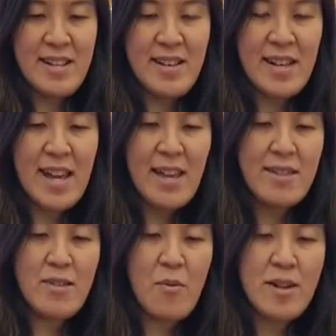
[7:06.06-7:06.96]
Okay,
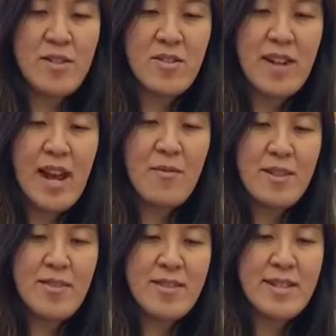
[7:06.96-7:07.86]
so once you're done
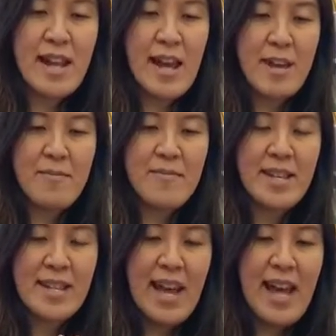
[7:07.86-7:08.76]
with your slime
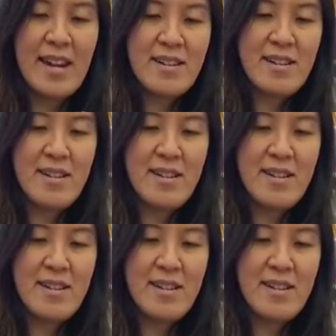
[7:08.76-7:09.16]
like that,